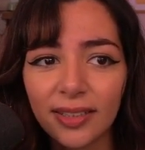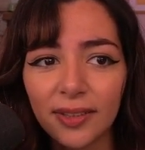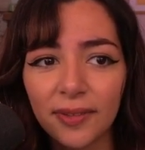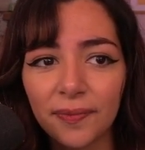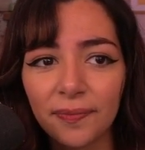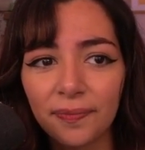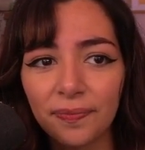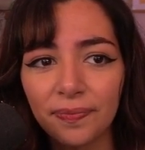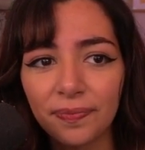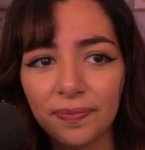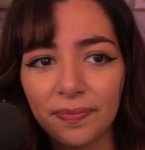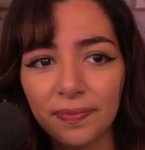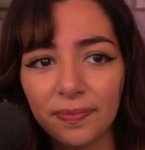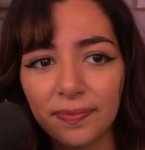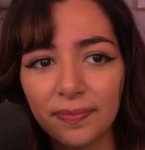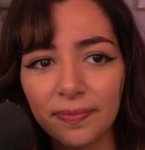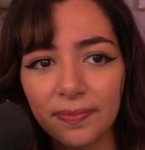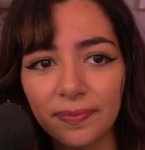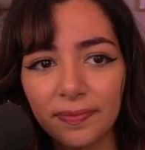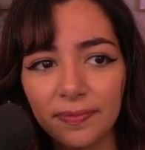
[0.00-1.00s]

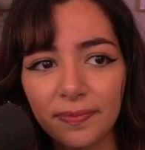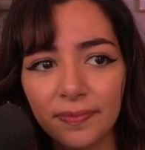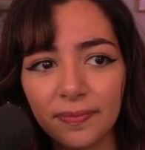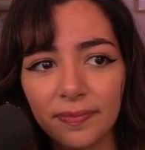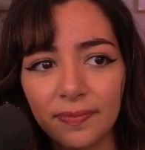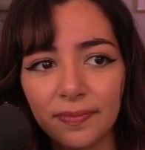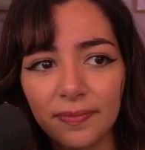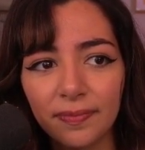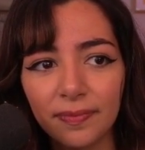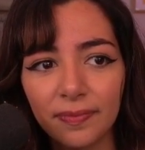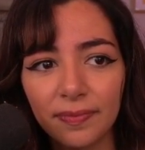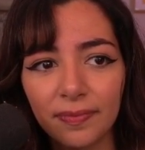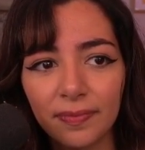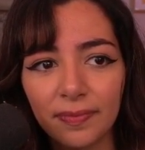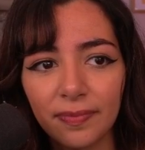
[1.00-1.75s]
(silence)